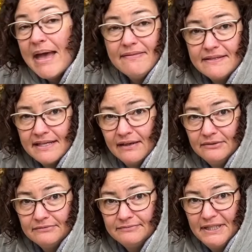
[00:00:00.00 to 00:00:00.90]
this
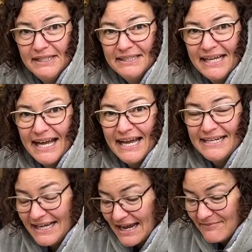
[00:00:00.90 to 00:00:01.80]
out.
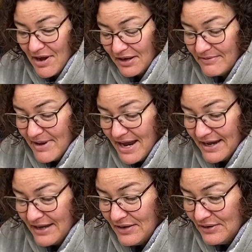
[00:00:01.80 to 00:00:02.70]
And again, I'm not going to
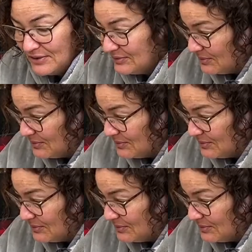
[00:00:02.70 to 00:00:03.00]
make you